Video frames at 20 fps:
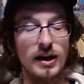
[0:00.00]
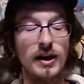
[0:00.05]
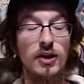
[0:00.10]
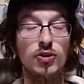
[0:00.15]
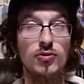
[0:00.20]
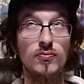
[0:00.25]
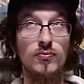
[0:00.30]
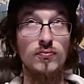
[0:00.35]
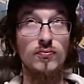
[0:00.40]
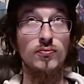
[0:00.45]
of
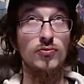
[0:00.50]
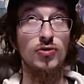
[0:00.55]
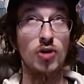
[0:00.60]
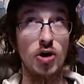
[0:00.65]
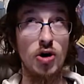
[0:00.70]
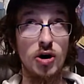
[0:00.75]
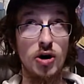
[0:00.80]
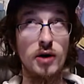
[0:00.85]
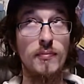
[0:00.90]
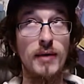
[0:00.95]

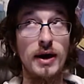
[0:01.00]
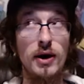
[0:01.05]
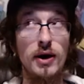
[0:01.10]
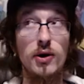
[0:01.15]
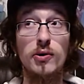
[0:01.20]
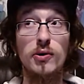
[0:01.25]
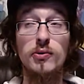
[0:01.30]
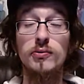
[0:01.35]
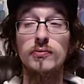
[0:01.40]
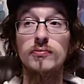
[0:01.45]
talk
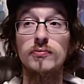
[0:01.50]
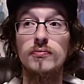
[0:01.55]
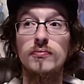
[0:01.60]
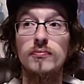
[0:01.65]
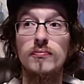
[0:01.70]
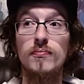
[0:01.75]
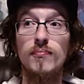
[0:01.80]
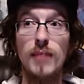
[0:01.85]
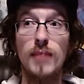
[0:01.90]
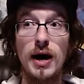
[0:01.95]
about
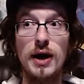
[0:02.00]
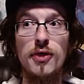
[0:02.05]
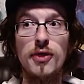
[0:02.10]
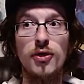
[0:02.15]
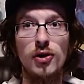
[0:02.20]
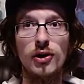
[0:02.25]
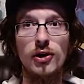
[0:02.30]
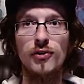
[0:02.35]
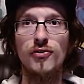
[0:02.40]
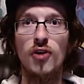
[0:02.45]
my
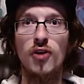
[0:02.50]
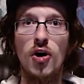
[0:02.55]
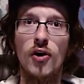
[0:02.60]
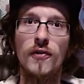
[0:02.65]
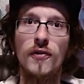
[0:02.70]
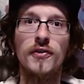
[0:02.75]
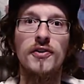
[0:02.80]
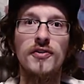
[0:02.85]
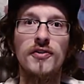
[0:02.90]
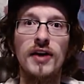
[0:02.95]
thoughts on
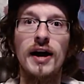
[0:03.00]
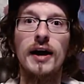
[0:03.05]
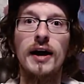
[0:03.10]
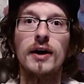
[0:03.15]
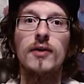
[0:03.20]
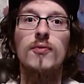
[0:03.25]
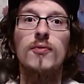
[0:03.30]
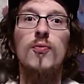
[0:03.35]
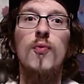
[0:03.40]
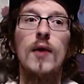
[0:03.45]
the deck,
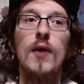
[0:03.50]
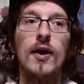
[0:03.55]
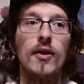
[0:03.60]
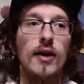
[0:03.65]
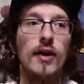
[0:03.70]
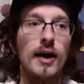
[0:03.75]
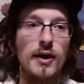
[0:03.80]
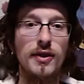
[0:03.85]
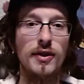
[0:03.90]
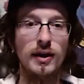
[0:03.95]
where
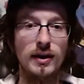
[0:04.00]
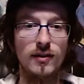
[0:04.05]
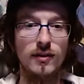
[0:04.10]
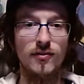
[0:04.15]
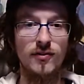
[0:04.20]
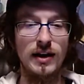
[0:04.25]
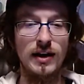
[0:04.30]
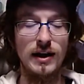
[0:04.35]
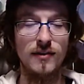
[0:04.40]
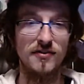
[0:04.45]
I think it
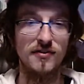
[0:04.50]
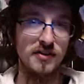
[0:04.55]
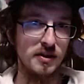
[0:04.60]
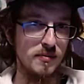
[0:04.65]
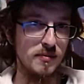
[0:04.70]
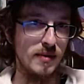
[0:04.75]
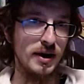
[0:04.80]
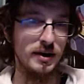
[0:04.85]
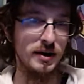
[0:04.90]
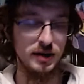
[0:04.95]
stands in the
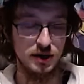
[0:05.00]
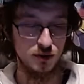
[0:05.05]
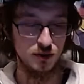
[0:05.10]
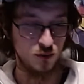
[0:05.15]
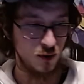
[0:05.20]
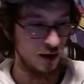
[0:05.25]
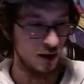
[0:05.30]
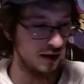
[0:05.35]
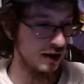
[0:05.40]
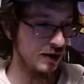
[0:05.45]
meta, and
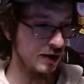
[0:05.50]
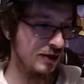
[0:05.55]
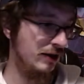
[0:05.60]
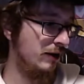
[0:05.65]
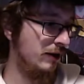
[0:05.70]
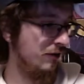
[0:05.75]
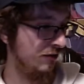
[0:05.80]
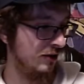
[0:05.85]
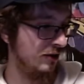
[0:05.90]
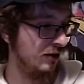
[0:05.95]
where I think
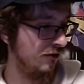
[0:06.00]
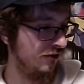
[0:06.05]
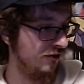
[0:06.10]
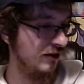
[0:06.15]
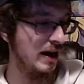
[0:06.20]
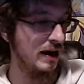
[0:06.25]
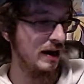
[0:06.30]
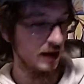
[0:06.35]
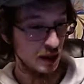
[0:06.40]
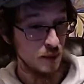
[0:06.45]
it's gonna
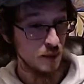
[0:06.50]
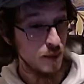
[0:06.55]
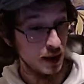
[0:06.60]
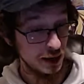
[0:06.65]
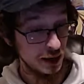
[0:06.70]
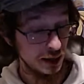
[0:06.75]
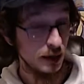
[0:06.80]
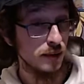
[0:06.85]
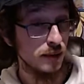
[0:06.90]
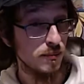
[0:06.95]
stand in the
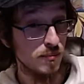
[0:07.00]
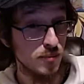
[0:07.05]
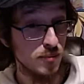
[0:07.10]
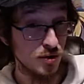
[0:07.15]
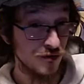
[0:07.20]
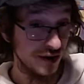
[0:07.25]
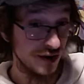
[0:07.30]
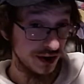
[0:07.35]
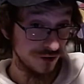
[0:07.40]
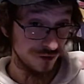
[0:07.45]
meta
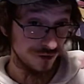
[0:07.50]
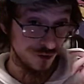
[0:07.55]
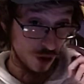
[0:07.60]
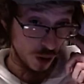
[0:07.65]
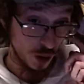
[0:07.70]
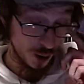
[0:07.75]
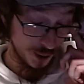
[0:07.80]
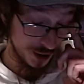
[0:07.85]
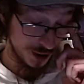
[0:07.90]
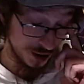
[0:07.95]
moving
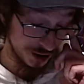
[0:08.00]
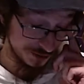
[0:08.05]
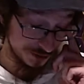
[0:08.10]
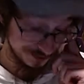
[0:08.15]
forward.